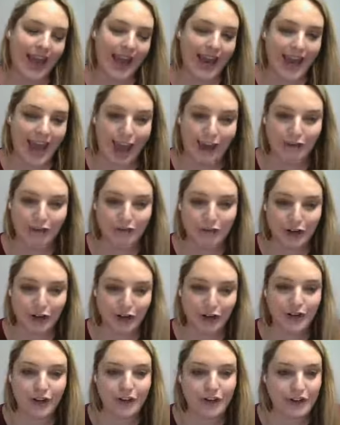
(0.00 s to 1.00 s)
and
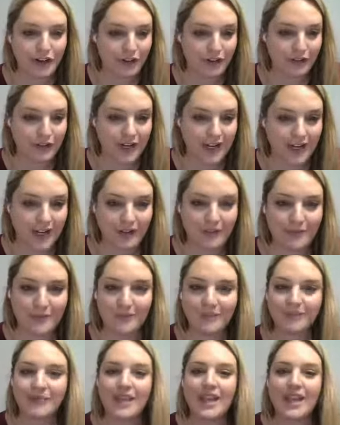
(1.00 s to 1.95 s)
after your reading.